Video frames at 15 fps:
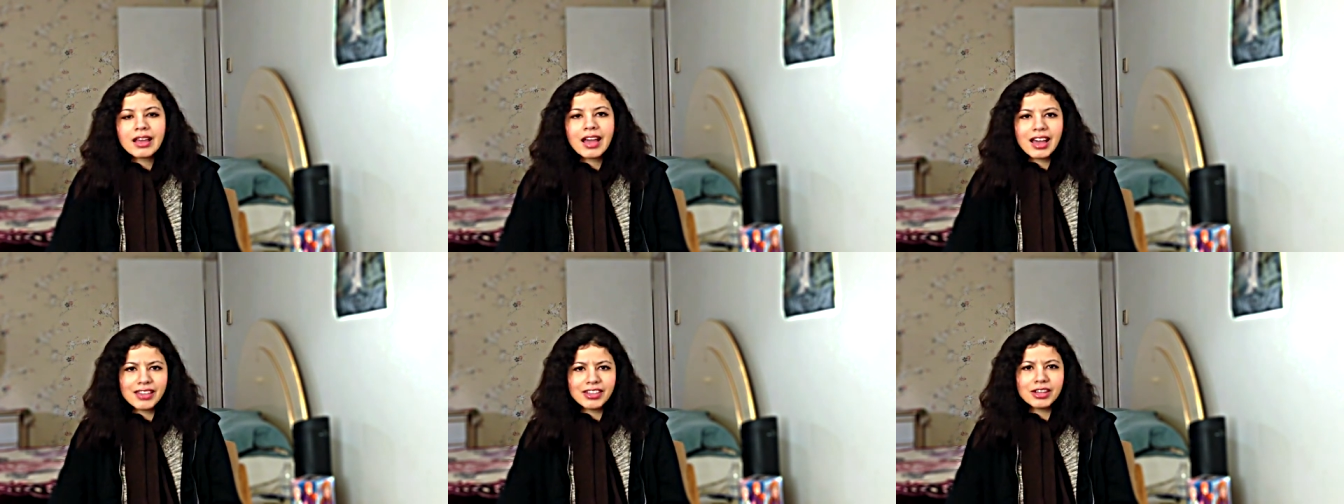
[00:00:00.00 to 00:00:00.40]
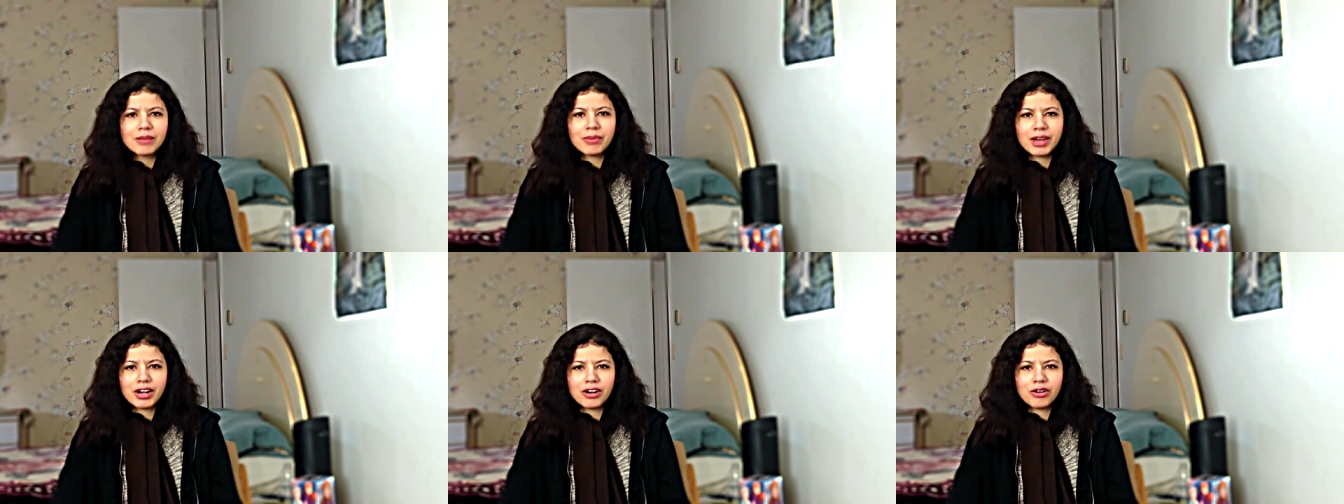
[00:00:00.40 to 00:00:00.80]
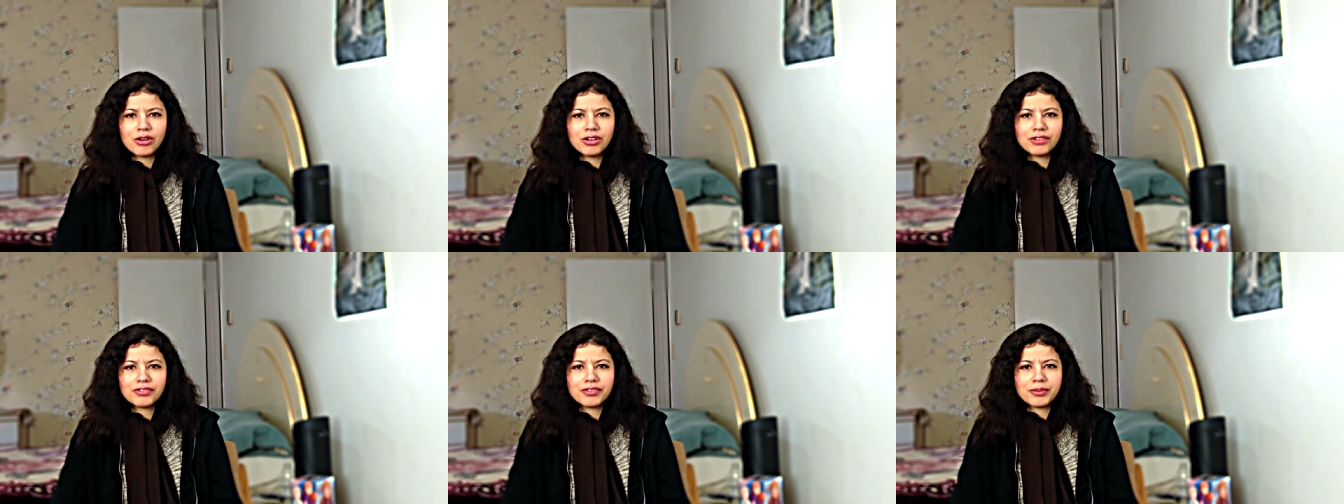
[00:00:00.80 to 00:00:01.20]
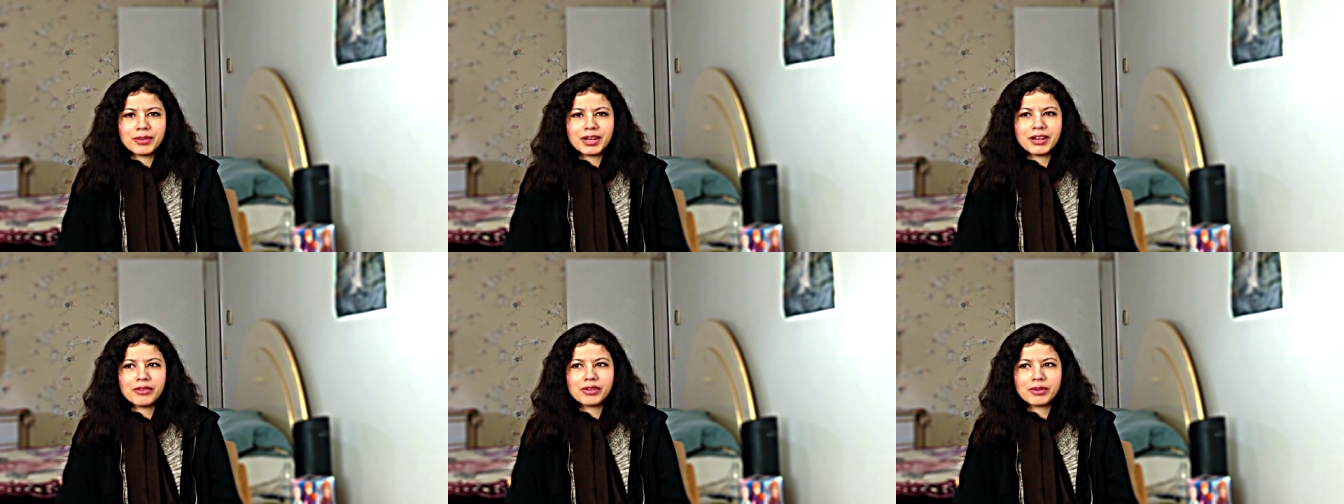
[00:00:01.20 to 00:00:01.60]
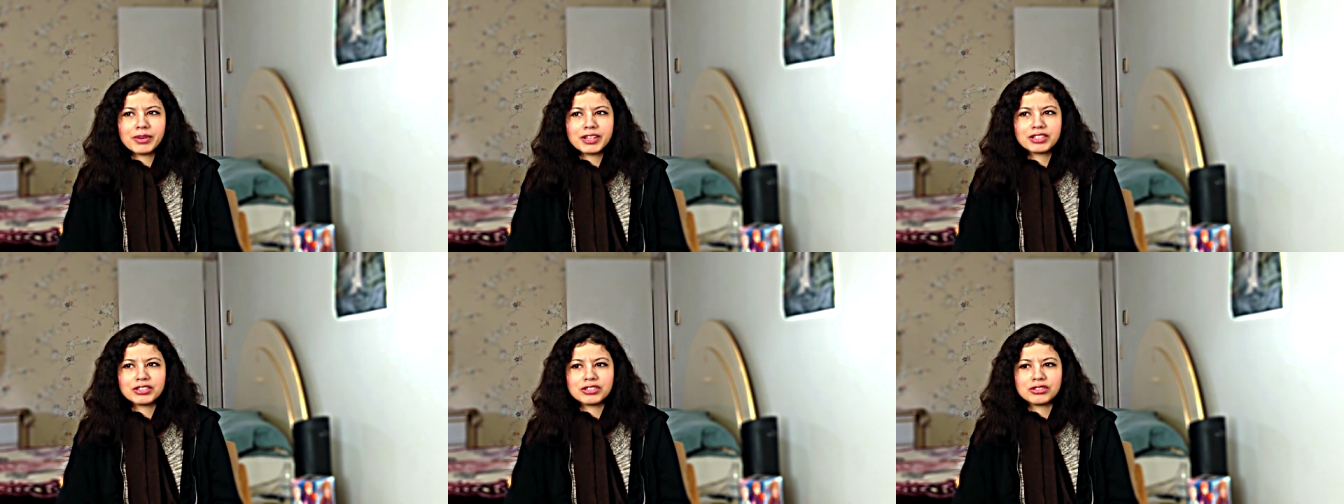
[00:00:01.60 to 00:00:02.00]
I think a better goal for me would
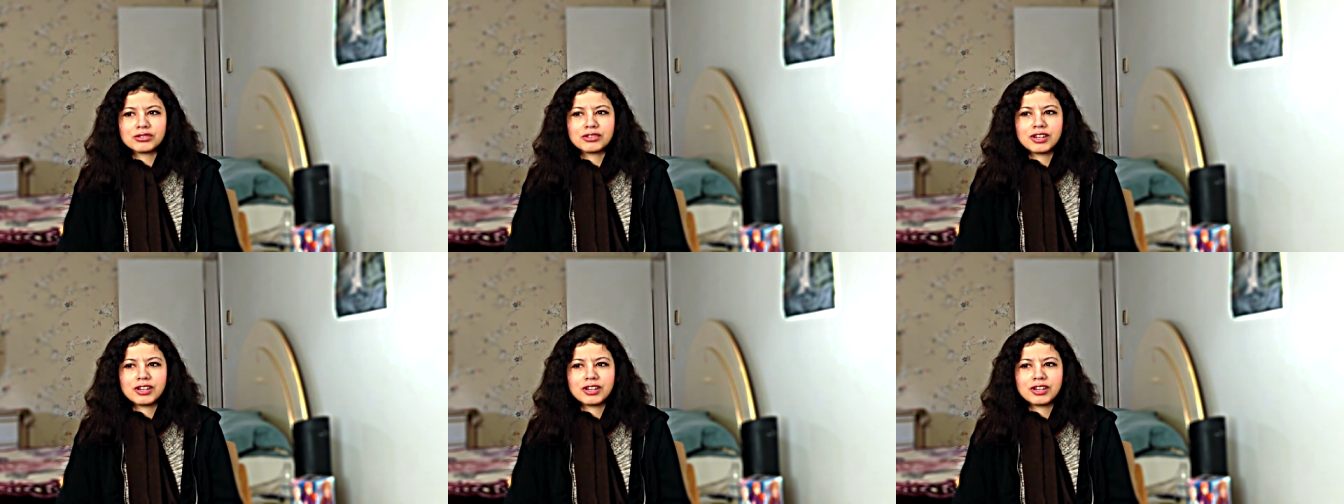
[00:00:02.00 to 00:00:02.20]
be to